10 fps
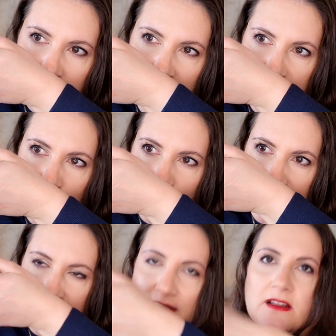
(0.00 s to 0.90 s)
So
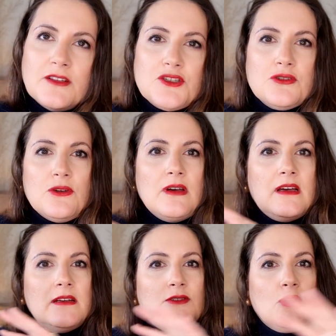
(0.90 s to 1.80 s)
it's not
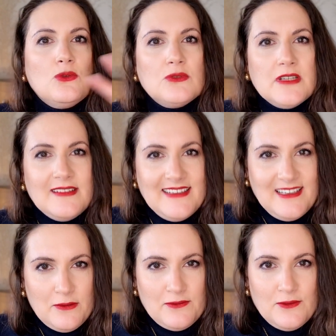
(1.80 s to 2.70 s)

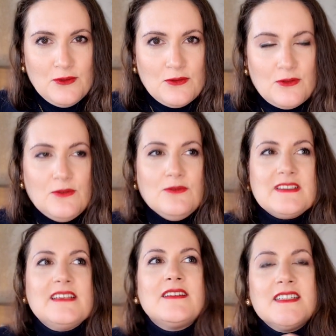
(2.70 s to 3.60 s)
totally floral.
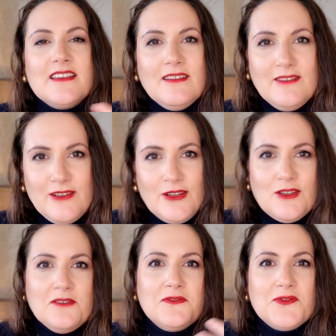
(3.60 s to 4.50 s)
There is a lot
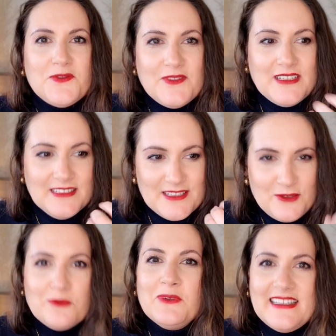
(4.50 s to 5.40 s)
of
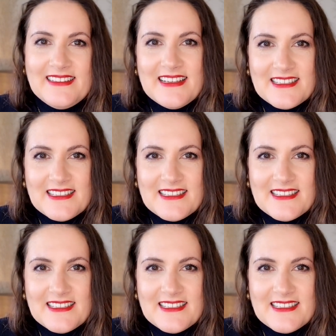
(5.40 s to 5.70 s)
sweetness